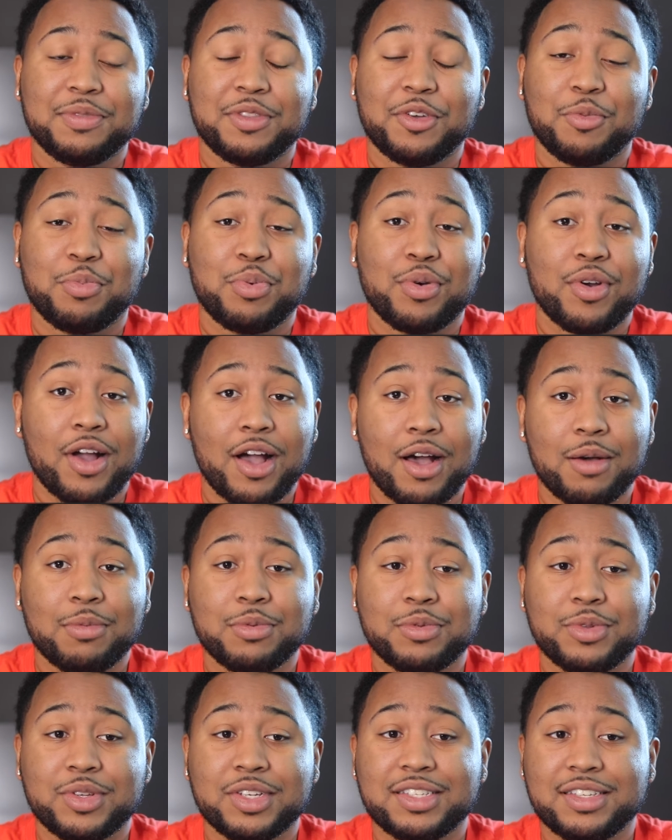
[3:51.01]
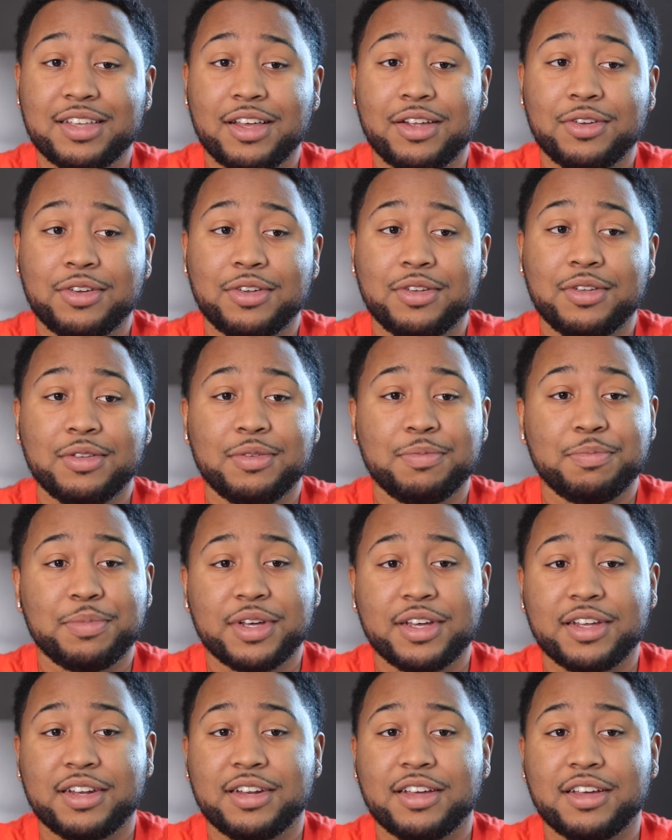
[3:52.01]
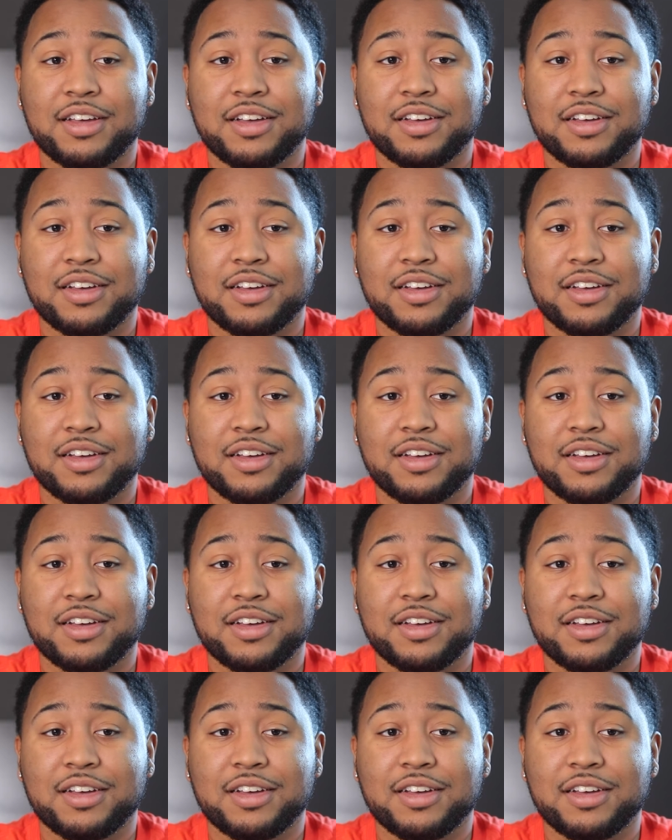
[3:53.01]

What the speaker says: They'll probably settle, but